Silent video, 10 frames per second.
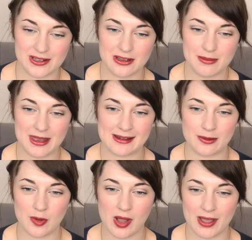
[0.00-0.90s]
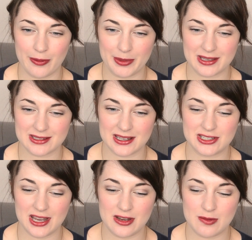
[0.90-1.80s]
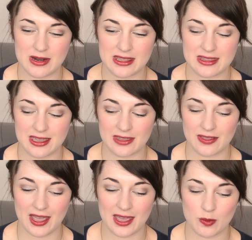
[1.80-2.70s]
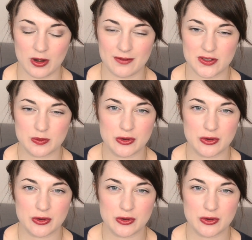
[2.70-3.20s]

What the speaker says: It took me a little while because I genuinely think that I had one of those